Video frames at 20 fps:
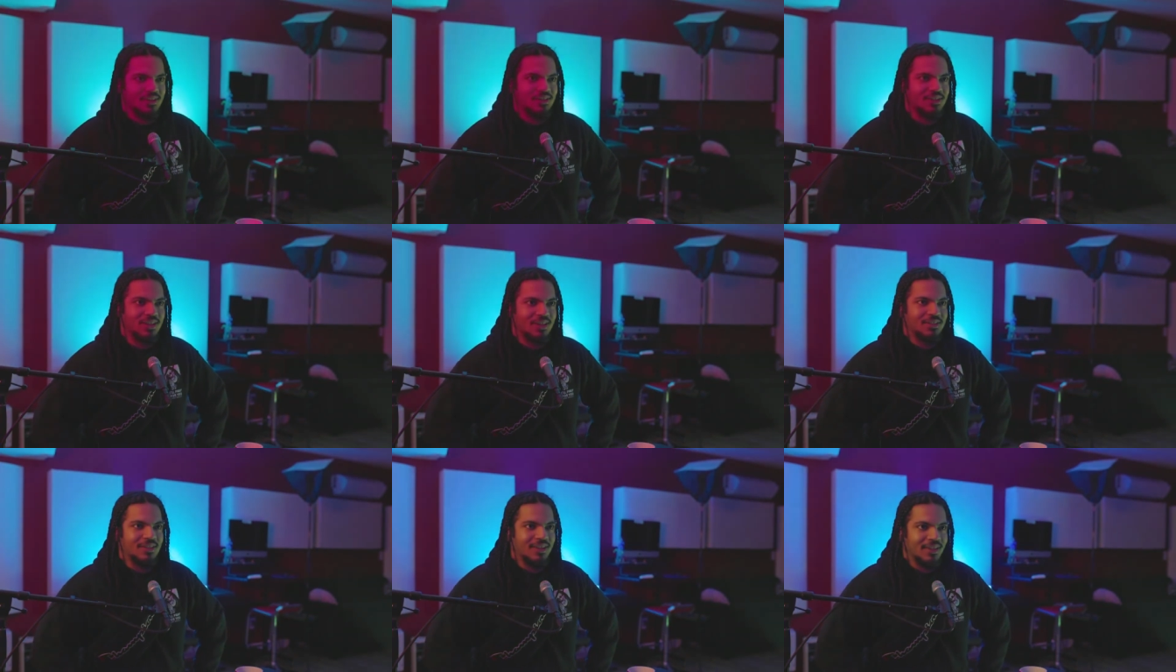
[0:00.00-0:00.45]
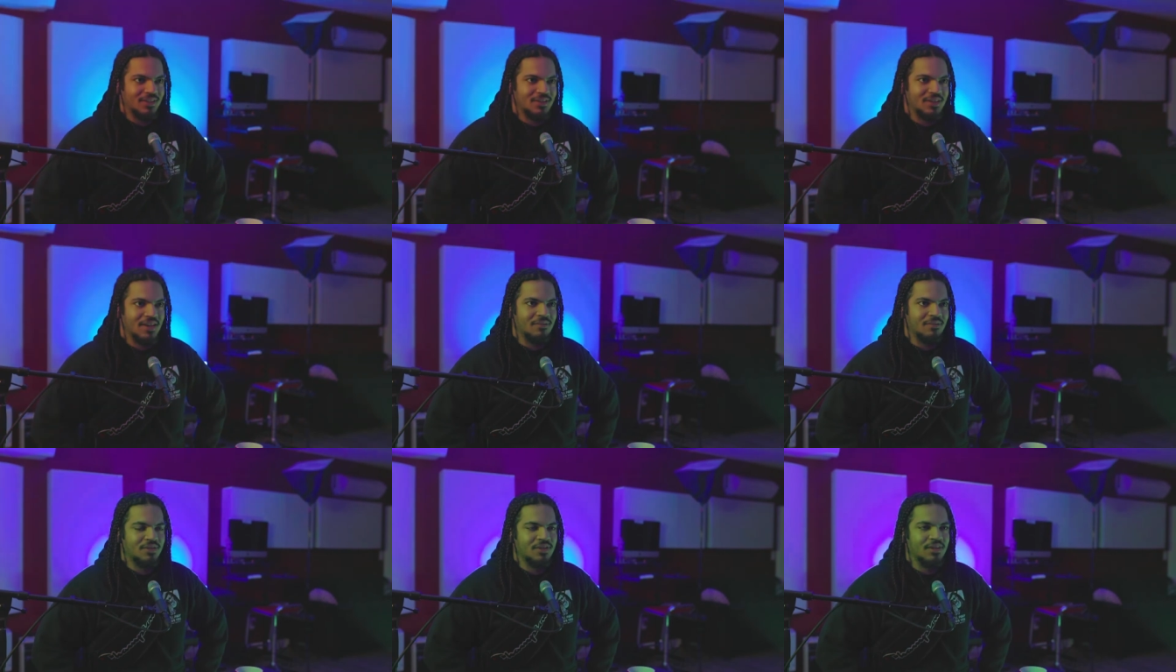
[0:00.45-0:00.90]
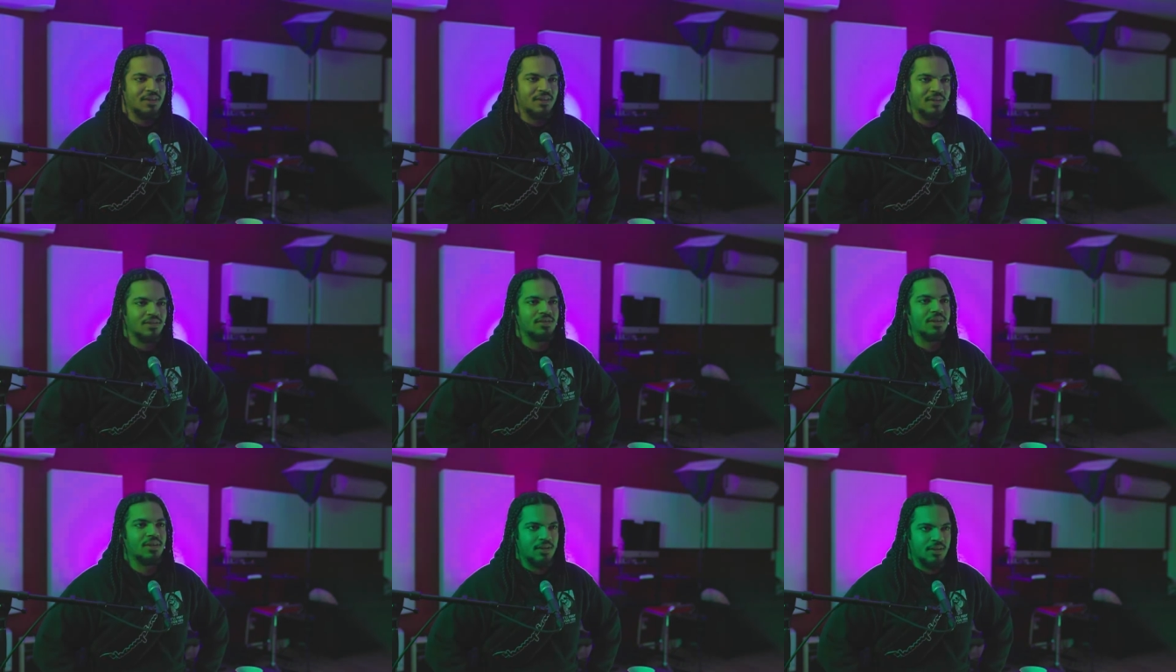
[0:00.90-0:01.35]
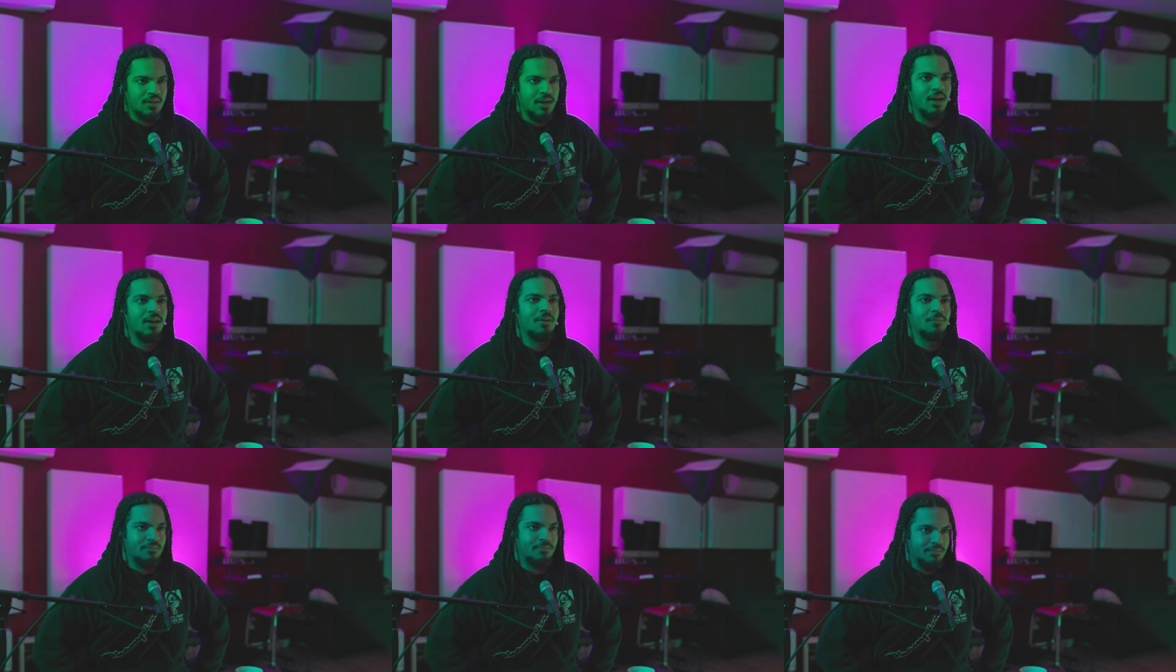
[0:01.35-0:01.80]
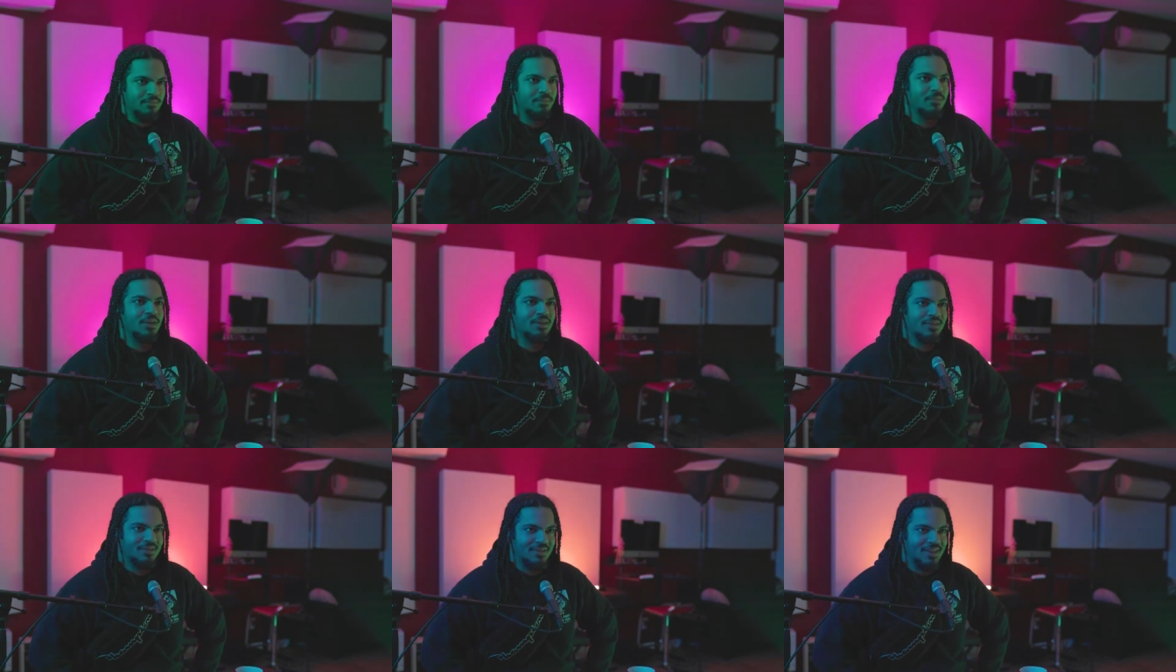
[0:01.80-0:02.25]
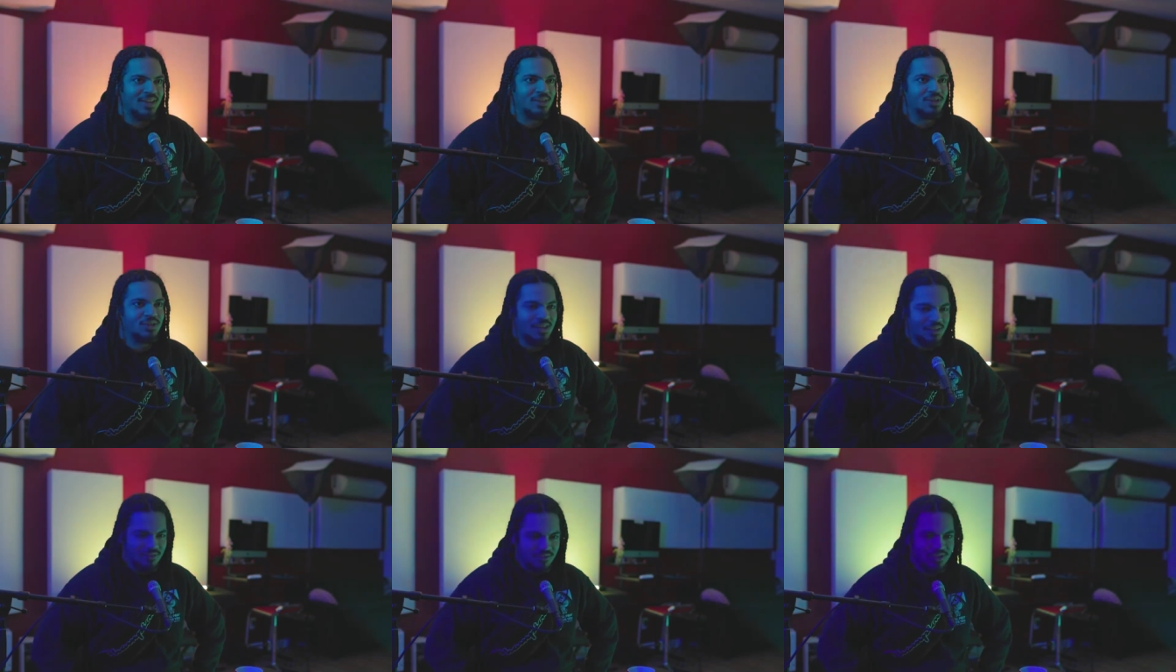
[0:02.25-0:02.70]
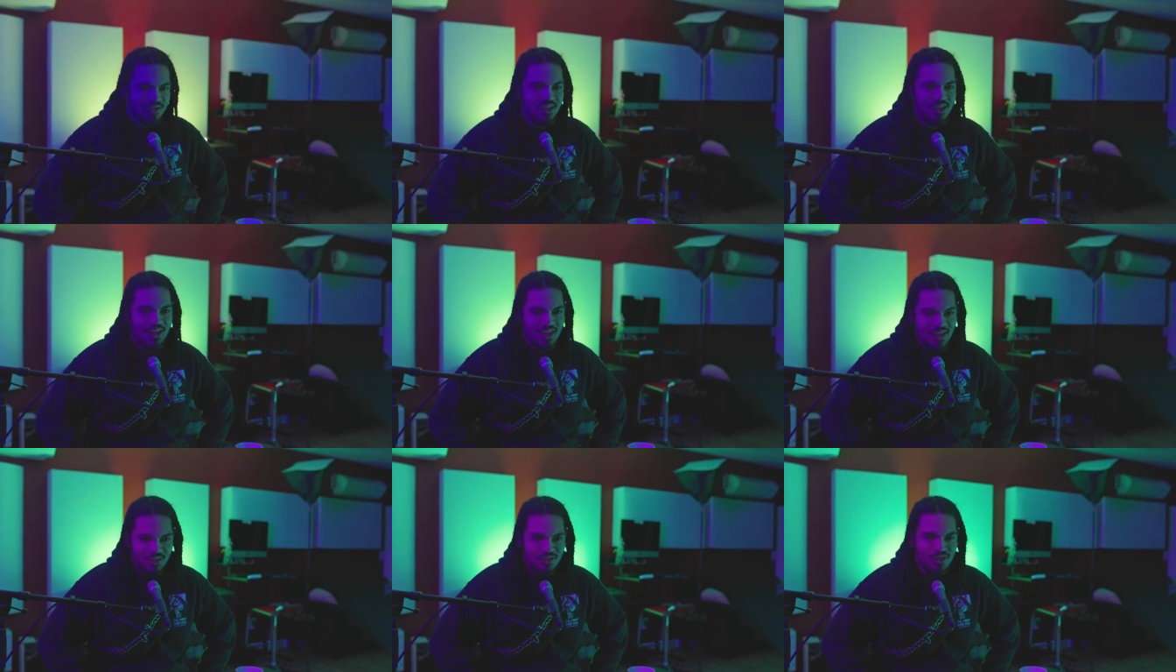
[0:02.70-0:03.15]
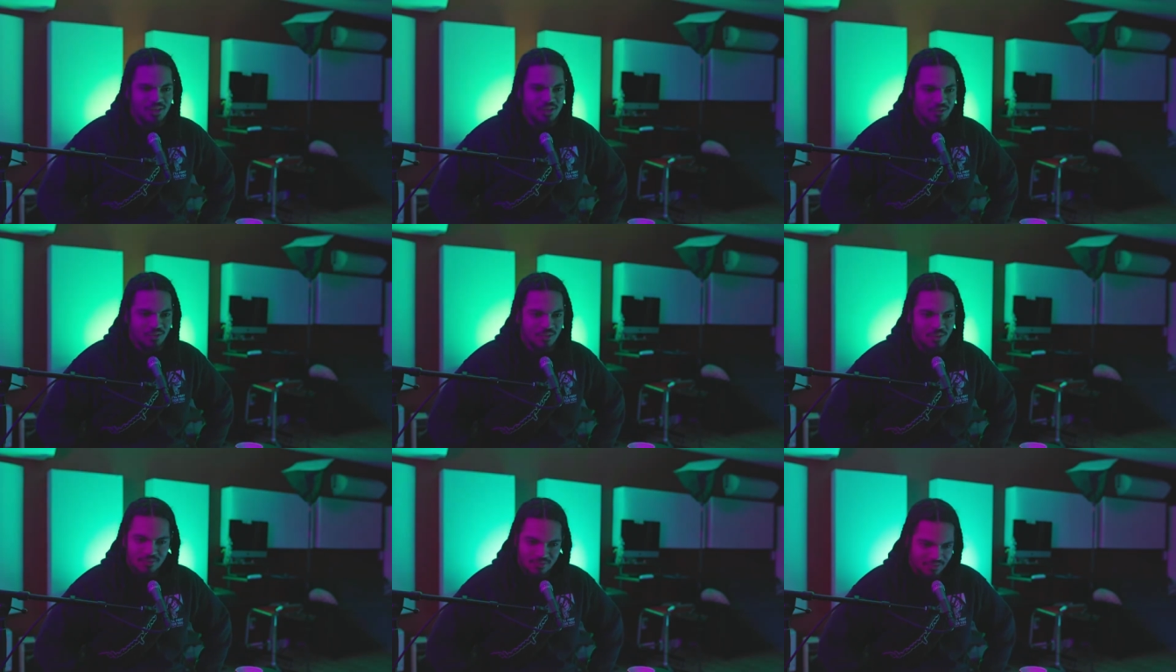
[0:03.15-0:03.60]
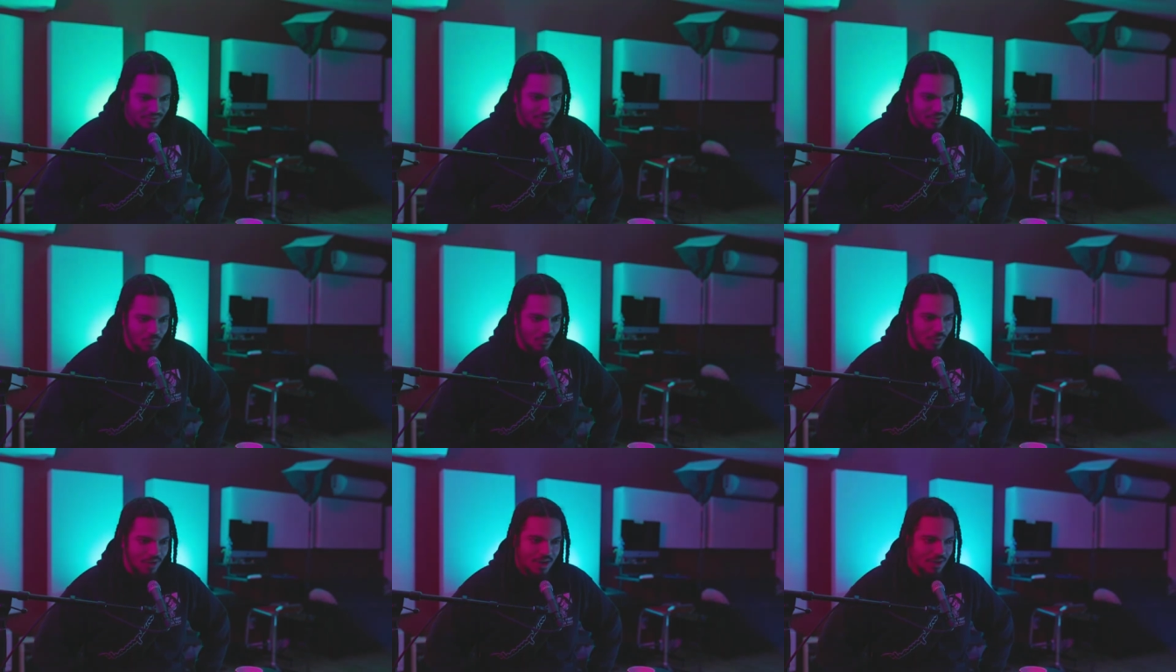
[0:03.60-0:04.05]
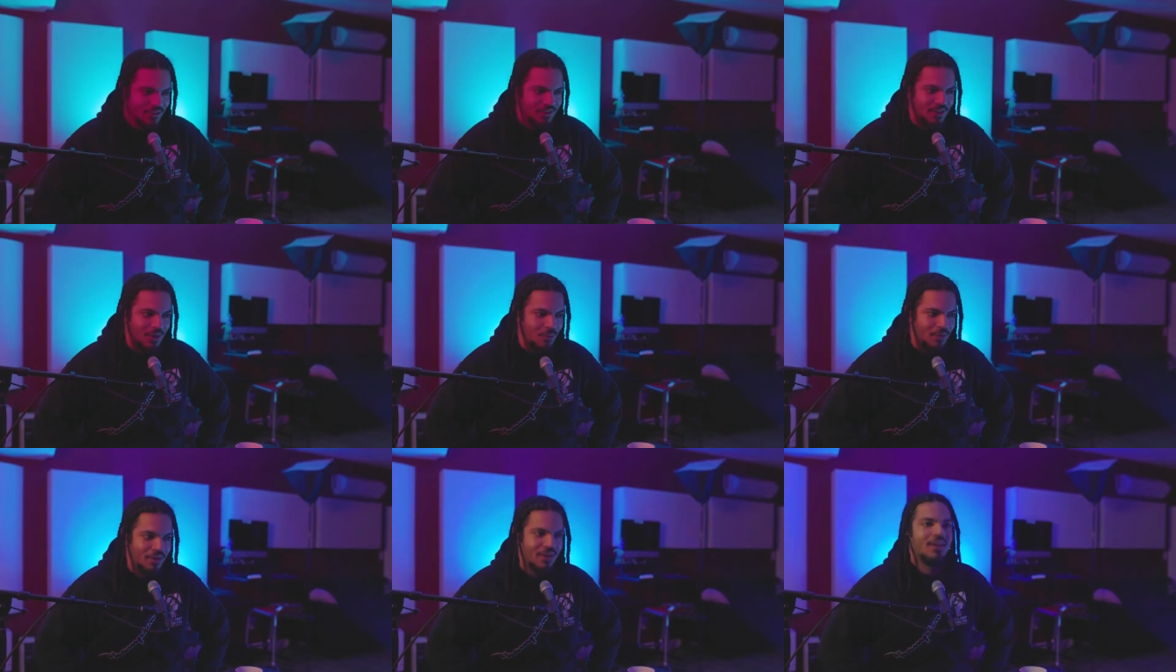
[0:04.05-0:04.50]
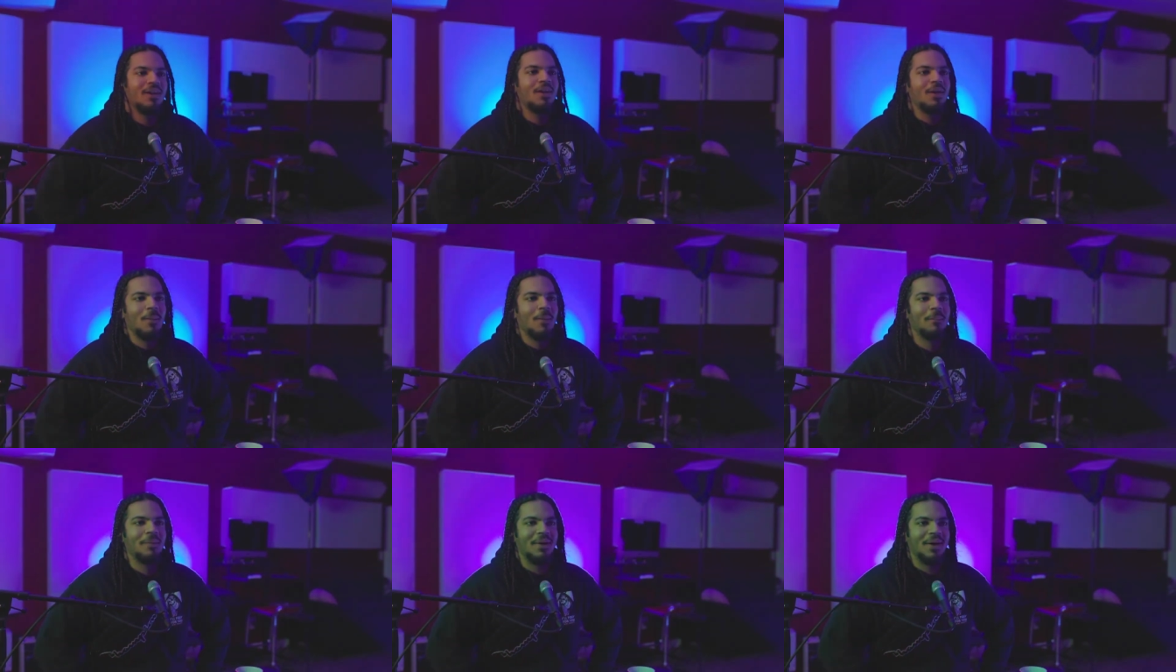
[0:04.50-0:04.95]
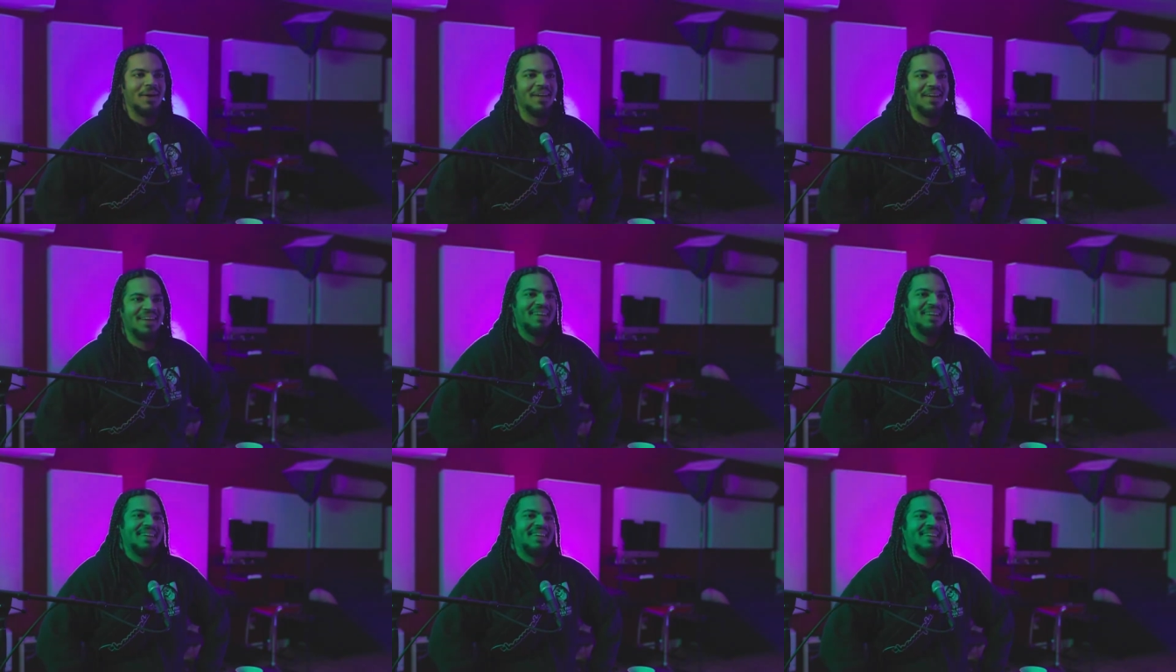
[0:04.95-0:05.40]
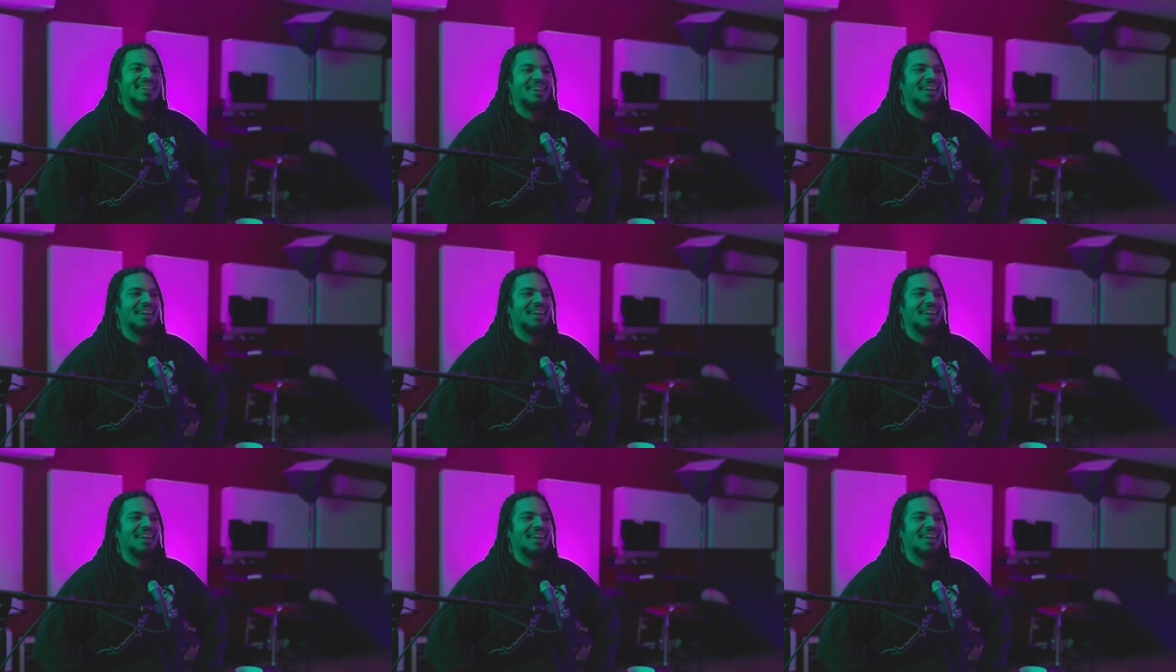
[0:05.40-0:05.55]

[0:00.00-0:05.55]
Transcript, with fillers: 16, 17, I was like, yep, I'm gonna be the next 17, 18 year old. Didn't work out that way. No. But